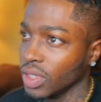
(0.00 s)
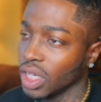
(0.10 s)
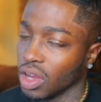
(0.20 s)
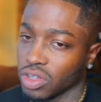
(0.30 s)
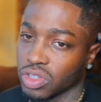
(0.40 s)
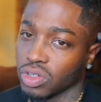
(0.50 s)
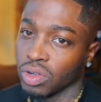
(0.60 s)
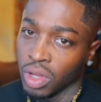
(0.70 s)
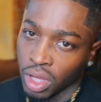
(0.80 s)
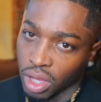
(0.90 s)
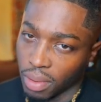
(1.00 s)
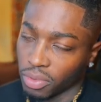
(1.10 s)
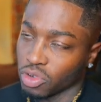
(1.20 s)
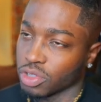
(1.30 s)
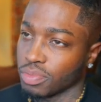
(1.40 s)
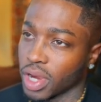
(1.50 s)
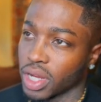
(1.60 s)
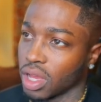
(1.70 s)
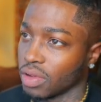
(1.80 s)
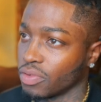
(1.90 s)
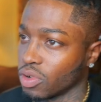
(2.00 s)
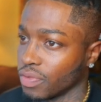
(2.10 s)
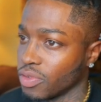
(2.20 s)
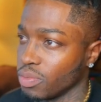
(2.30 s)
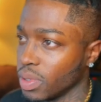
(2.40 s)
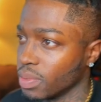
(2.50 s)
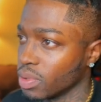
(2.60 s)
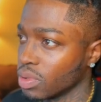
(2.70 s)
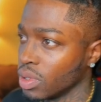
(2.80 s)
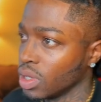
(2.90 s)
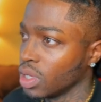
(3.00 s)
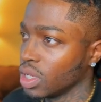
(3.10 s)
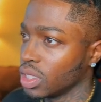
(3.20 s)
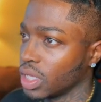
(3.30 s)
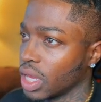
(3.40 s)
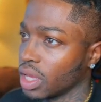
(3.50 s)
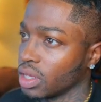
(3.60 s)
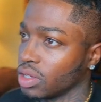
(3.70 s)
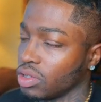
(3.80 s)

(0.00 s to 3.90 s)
And also, I'm doing this breakdown for a few people that